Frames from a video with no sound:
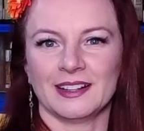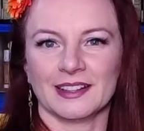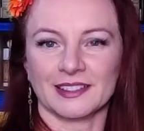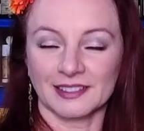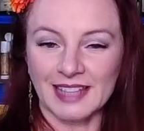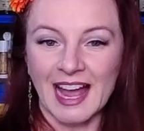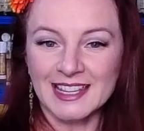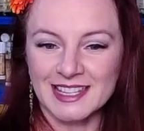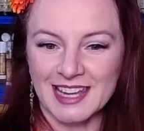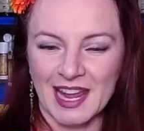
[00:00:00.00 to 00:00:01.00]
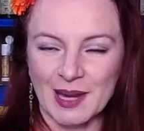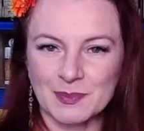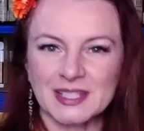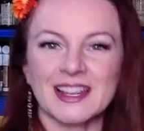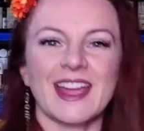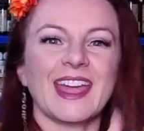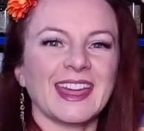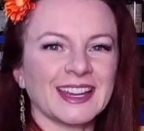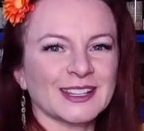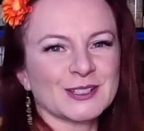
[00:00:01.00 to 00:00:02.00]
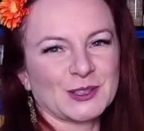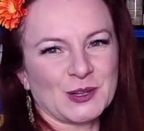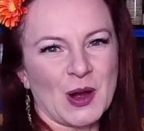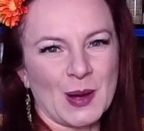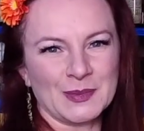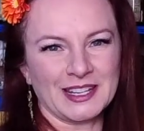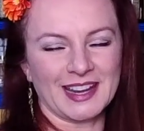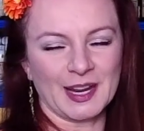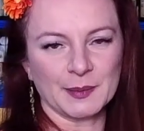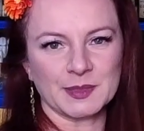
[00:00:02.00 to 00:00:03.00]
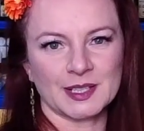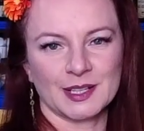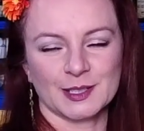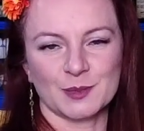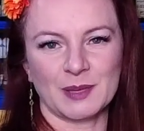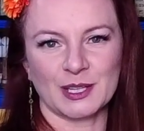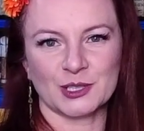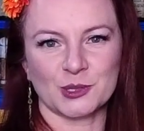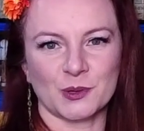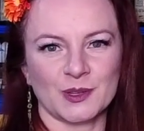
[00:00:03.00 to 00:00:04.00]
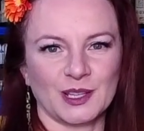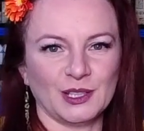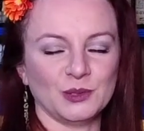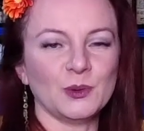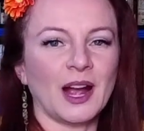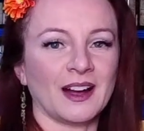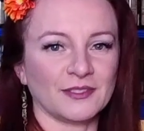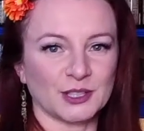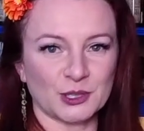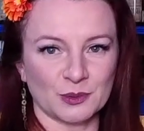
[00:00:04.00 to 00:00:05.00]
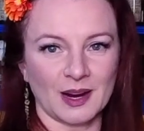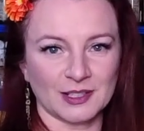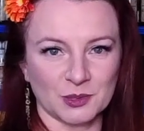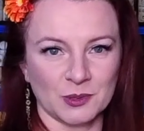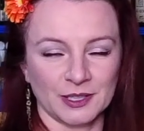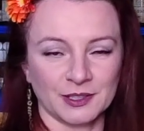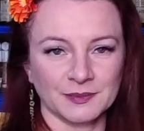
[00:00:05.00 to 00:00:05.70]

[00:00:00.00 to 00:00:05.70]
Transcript: the Latin names and the common names to make sure that you have the correct oil.